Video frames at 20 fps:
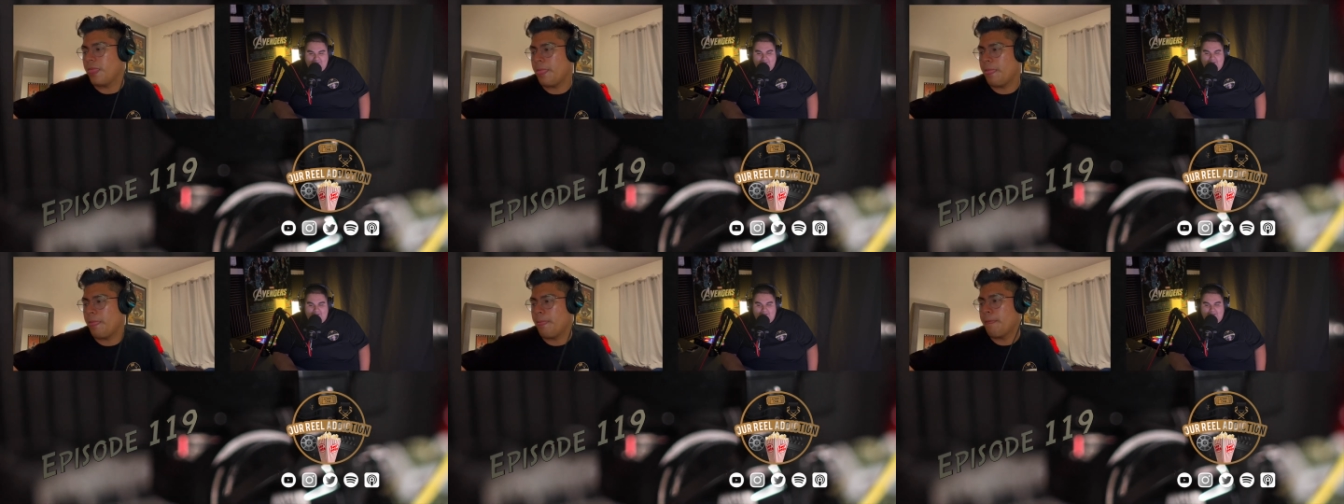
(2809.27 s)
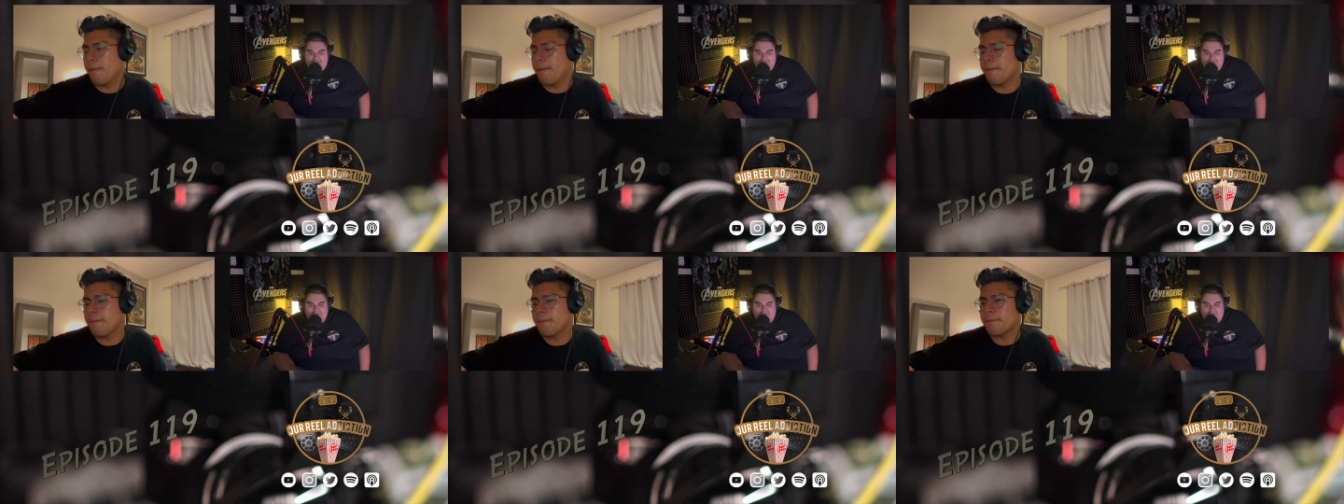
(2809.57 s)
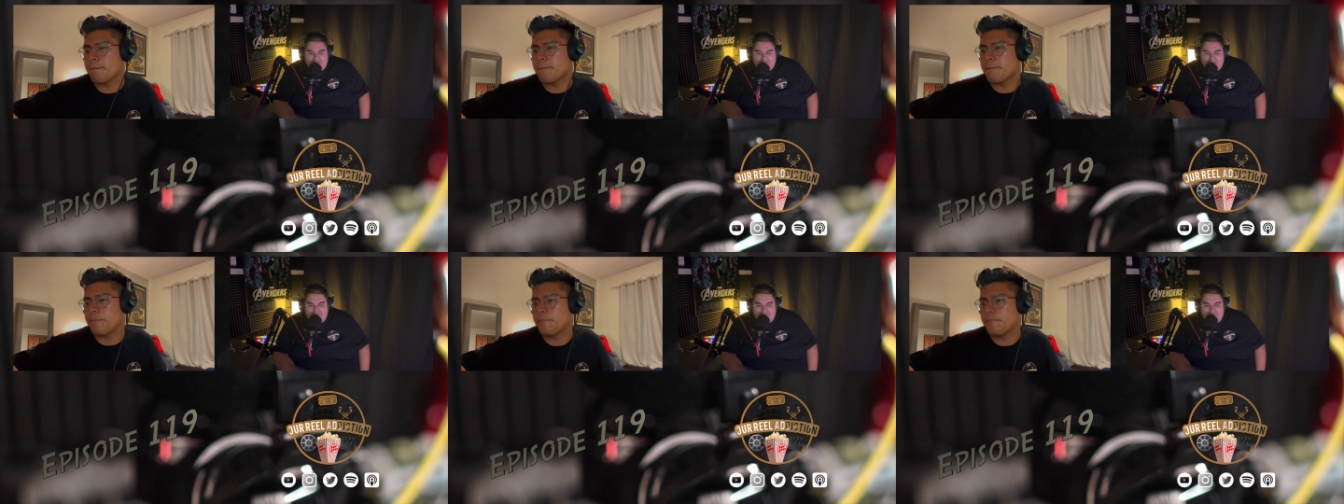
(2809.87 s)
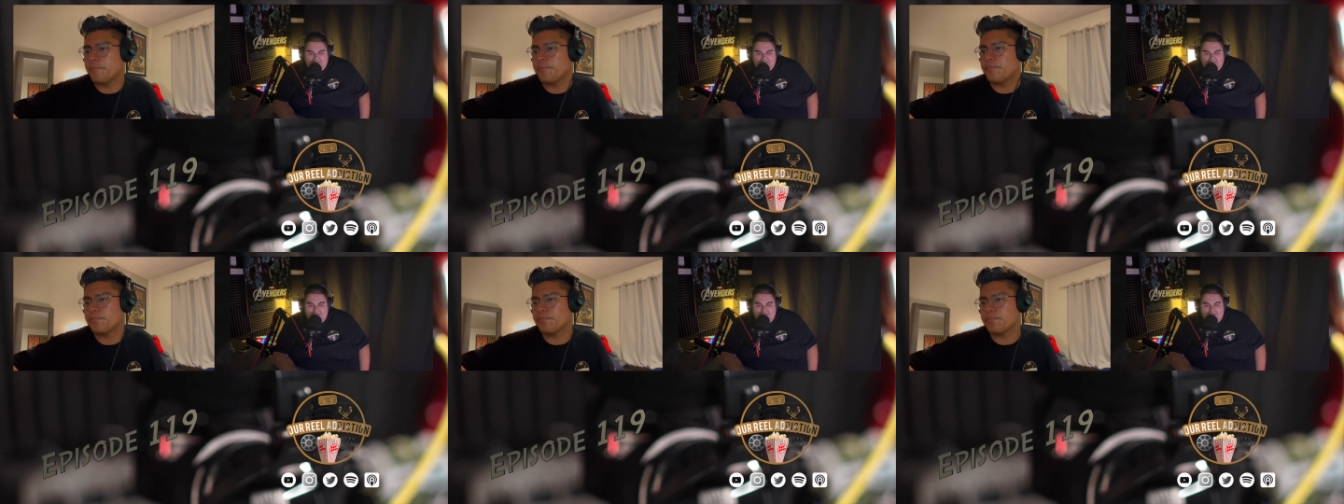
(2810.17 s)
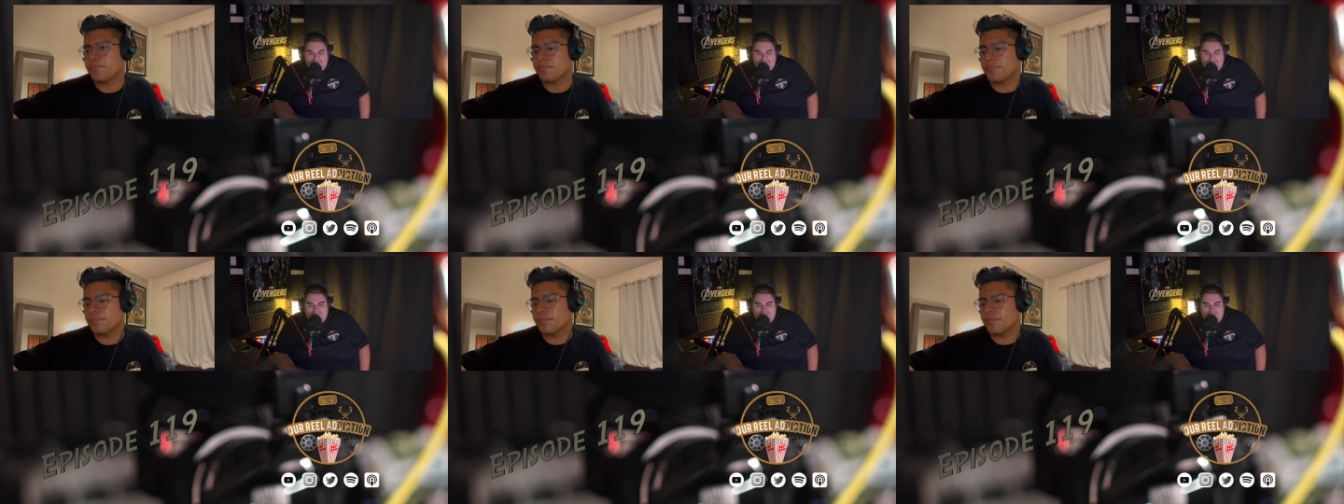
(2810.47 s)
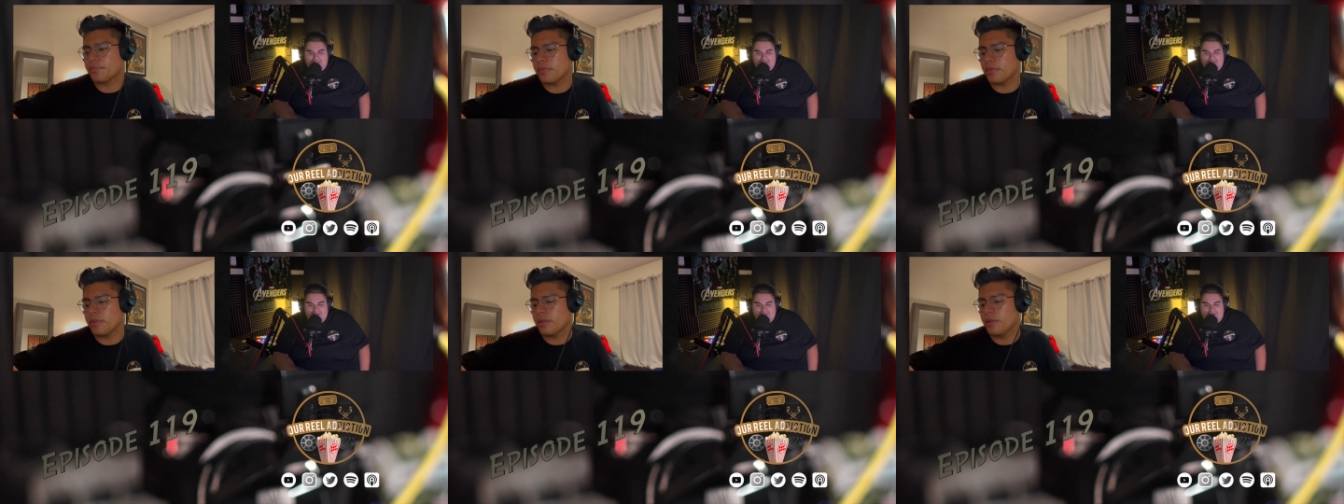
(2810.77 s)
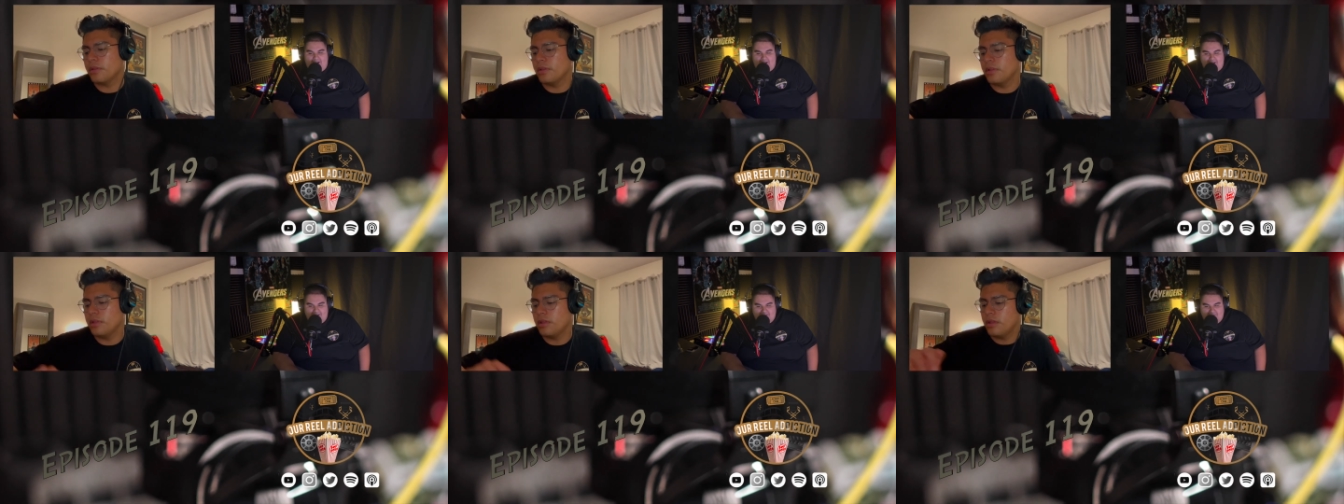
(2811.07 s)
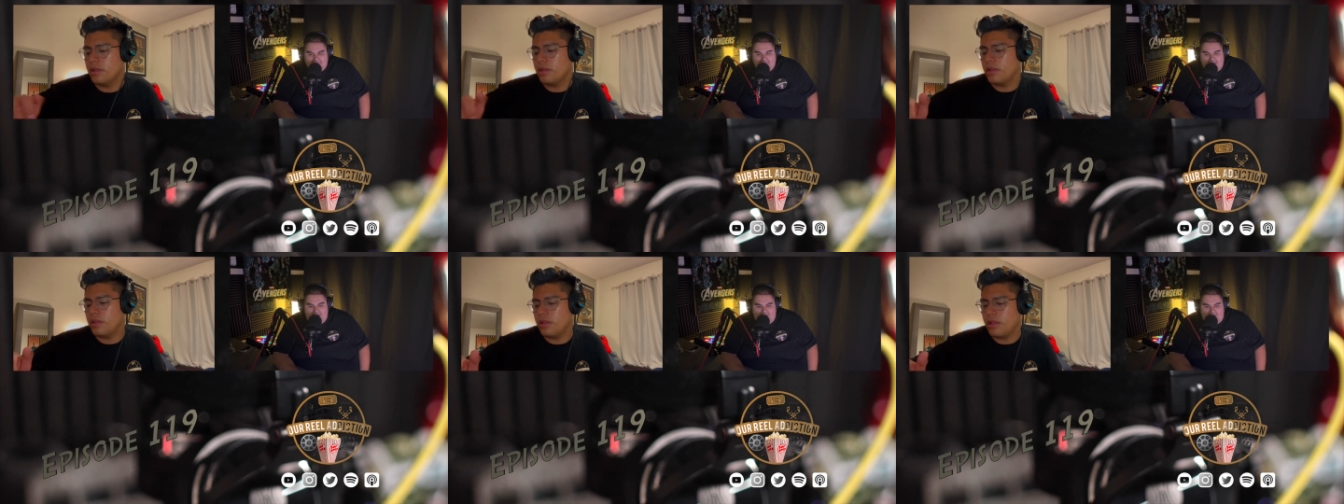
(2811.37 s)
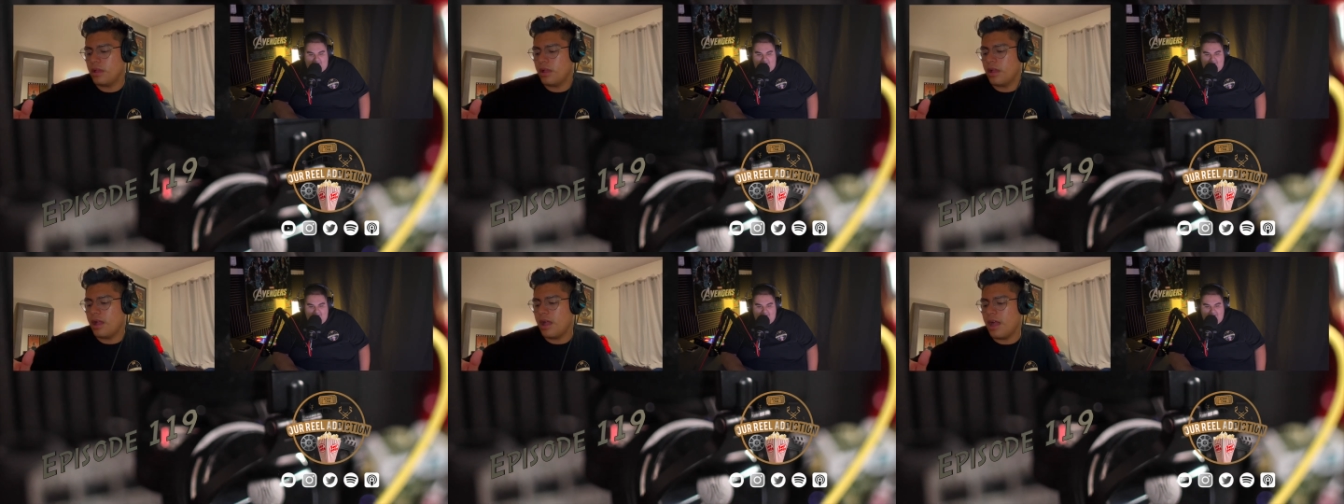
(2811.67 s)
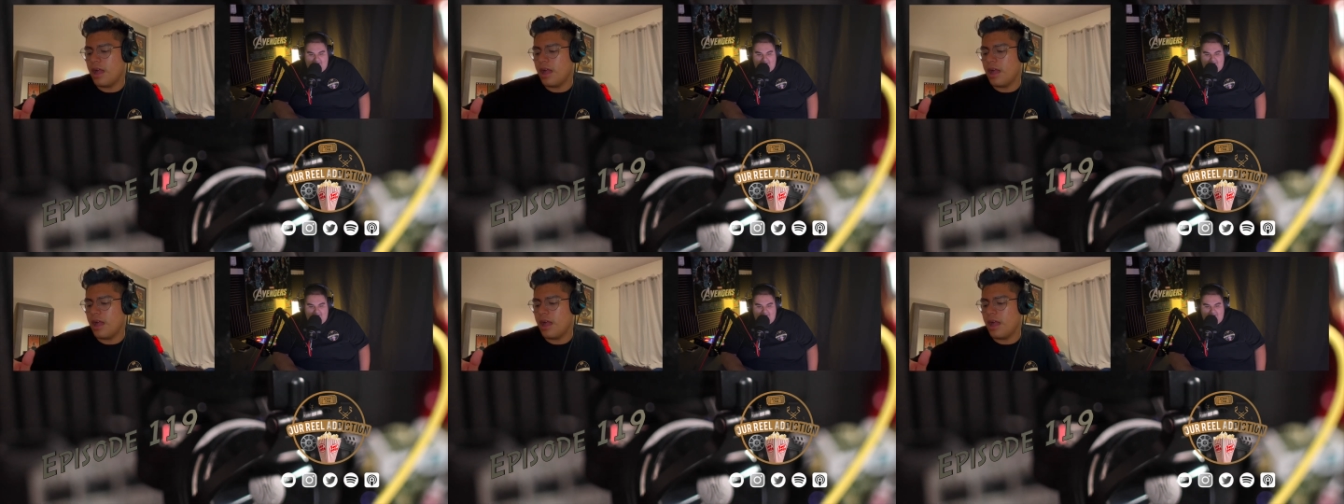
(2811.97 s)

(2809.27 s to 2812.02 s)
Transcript: clearly just doing this just to get talked about.